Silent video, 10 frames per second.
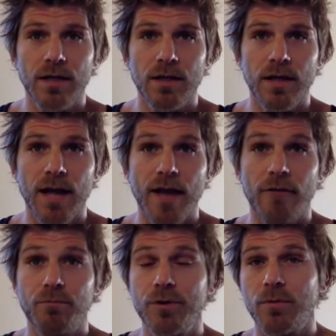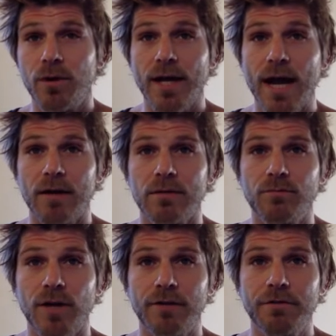you can have a pre-workout
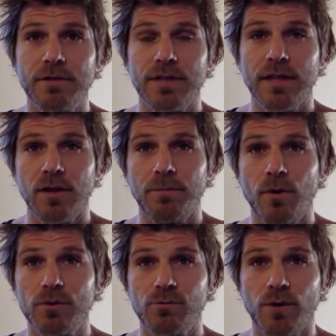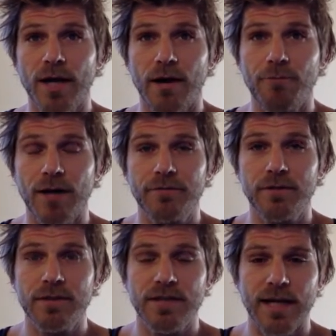breakfast and then a post-workout
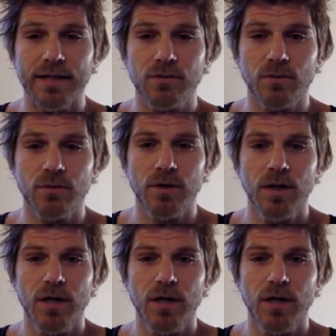breakfast. That's cool.